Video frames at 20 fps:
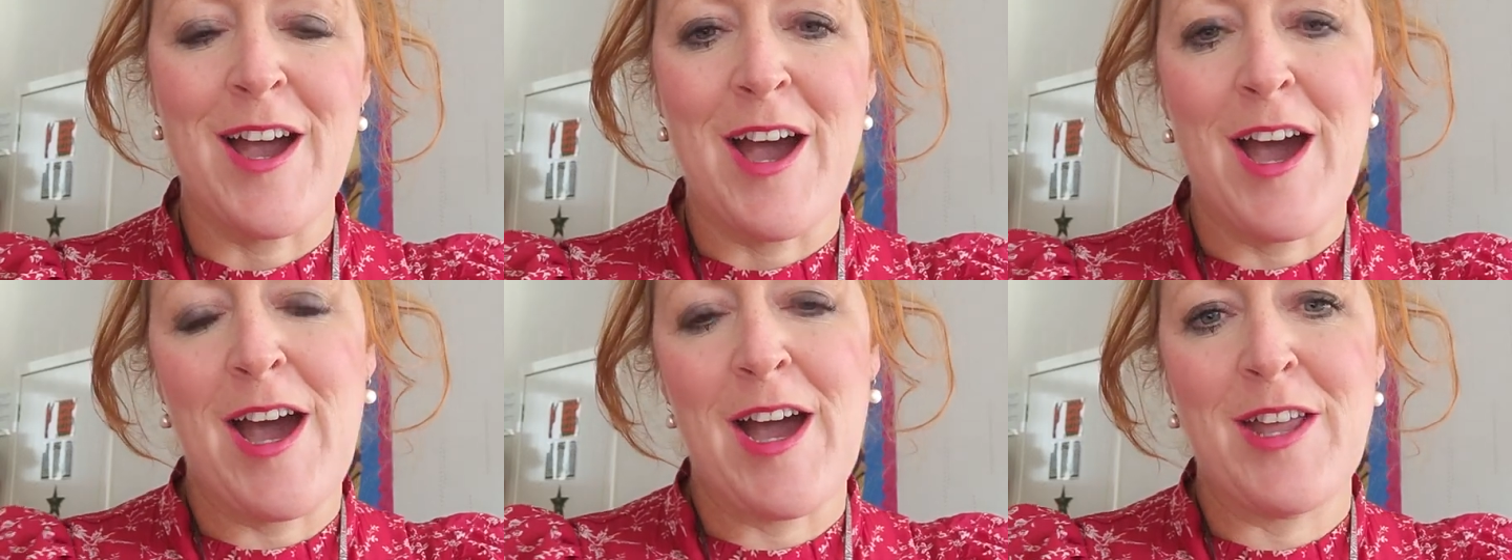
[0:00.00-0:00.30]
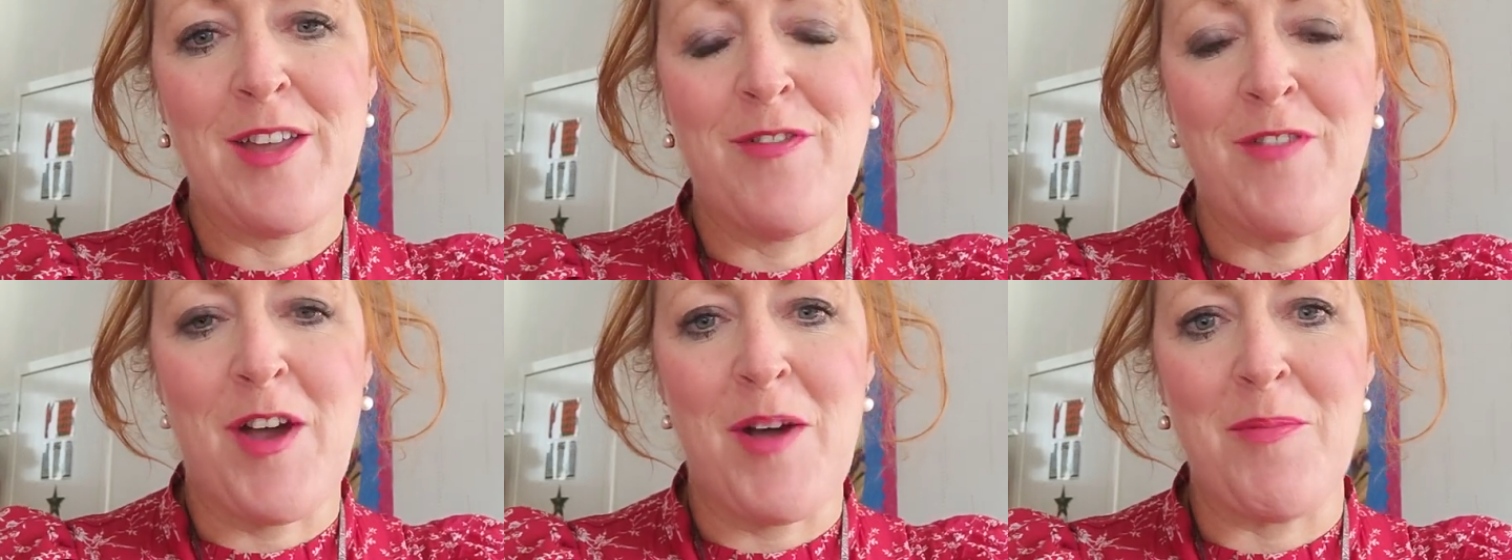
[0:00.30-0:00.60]
Hi
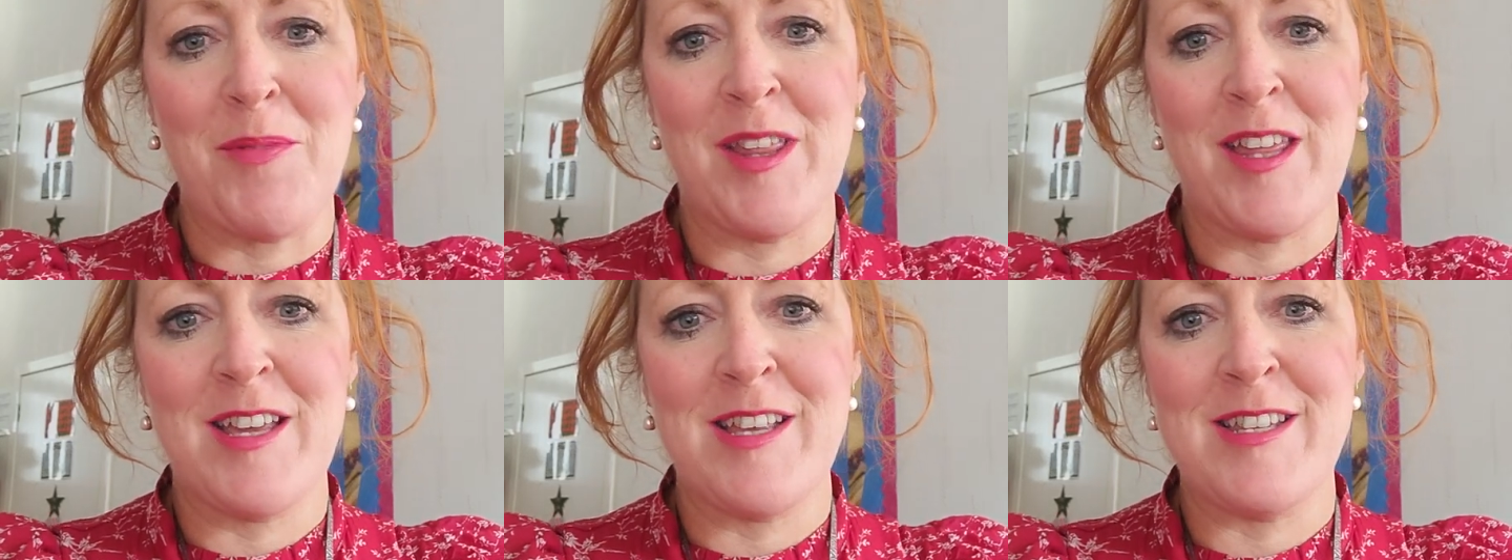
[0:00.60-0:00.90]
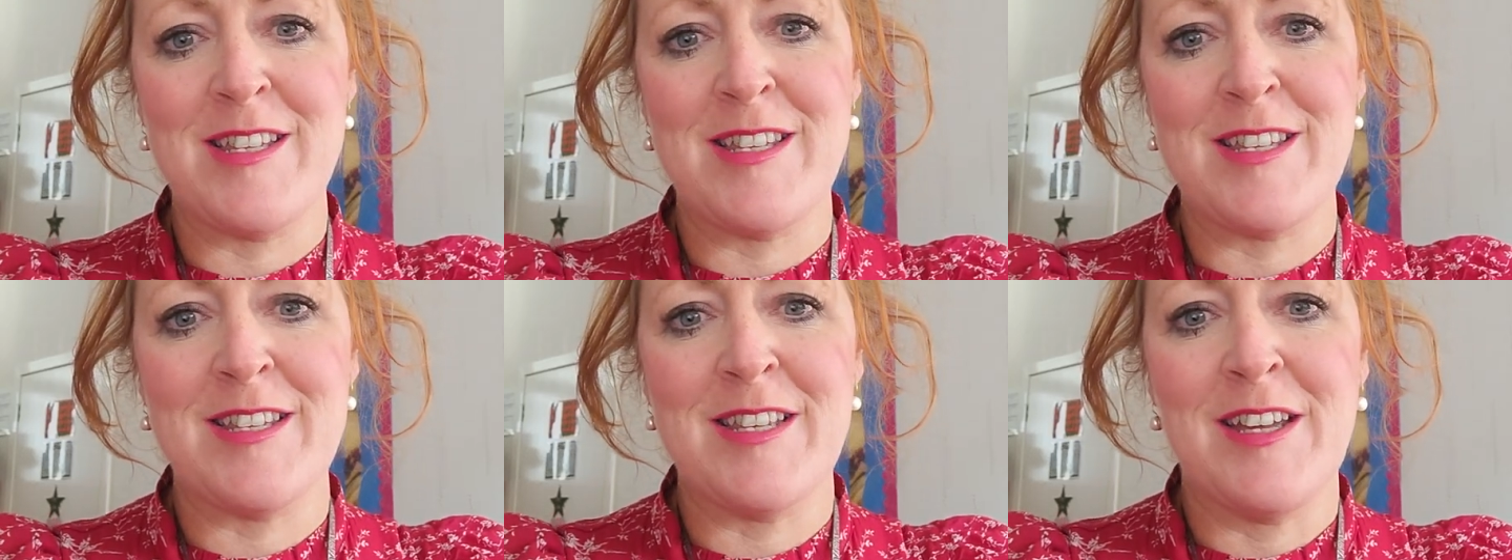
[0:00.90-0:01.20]

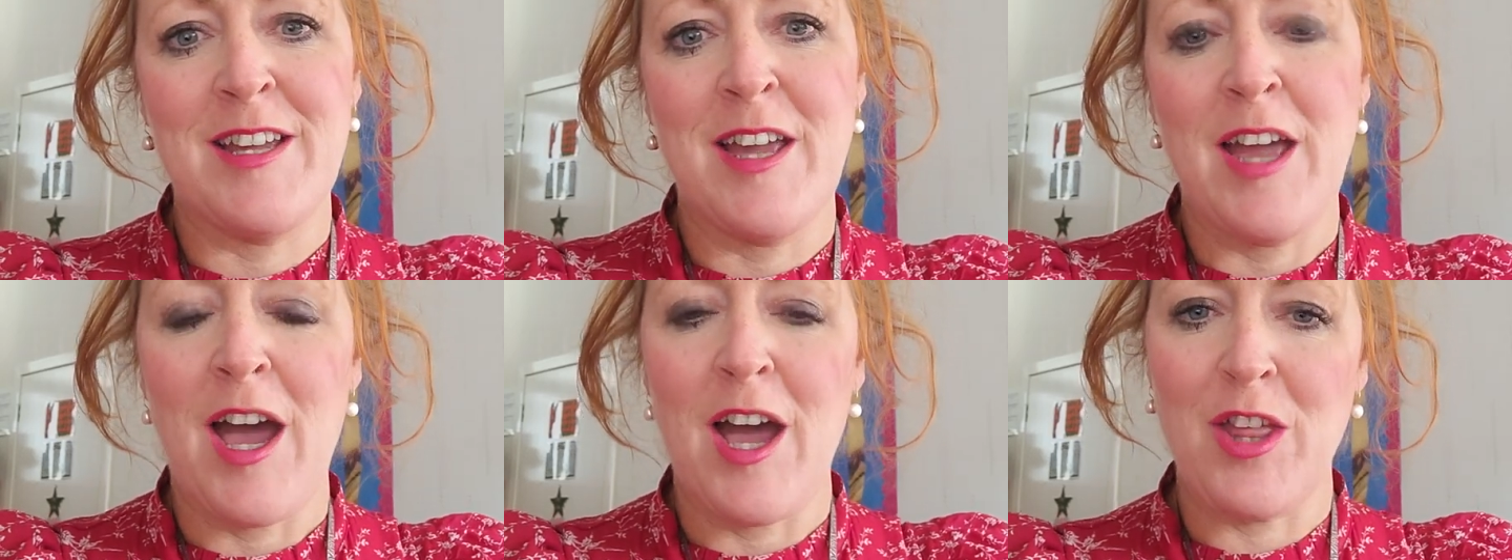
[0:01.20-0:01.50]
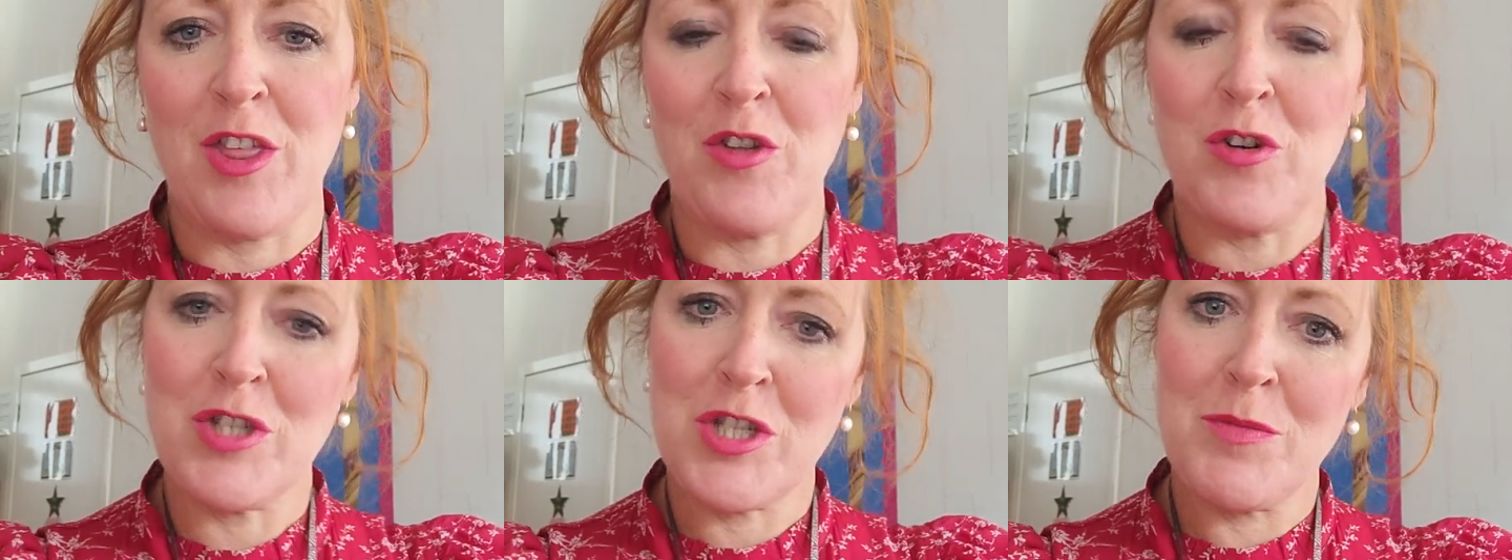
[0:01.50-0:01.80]
families, I
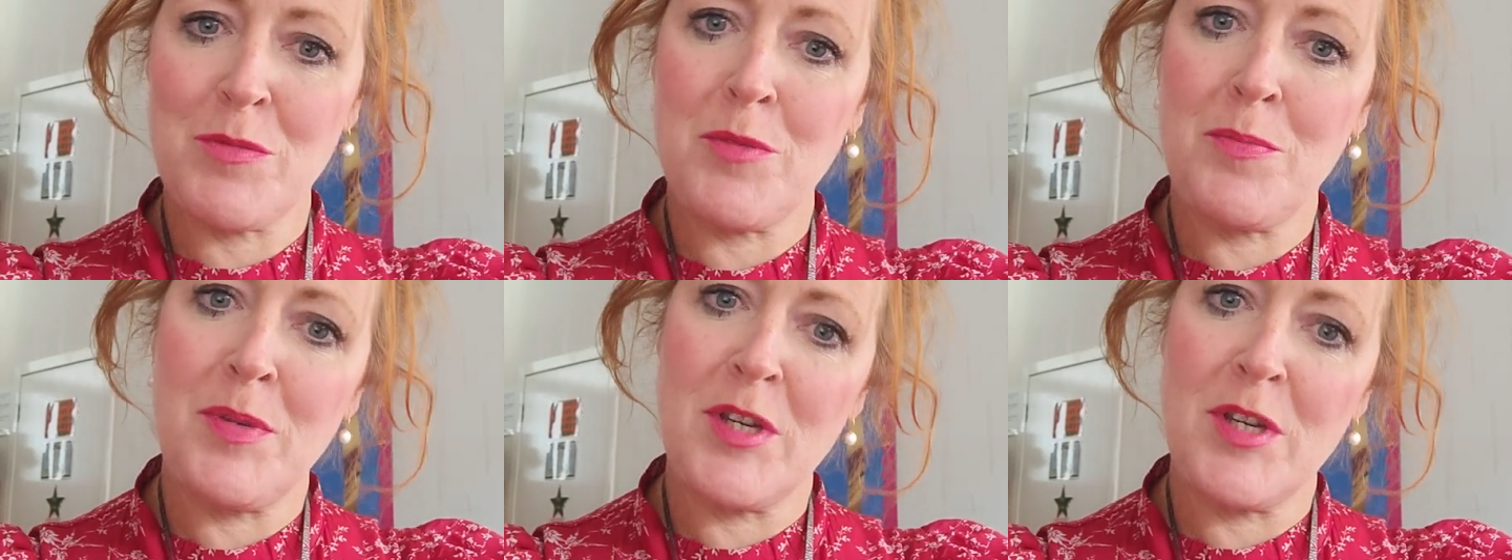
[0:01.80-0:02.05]
thought it would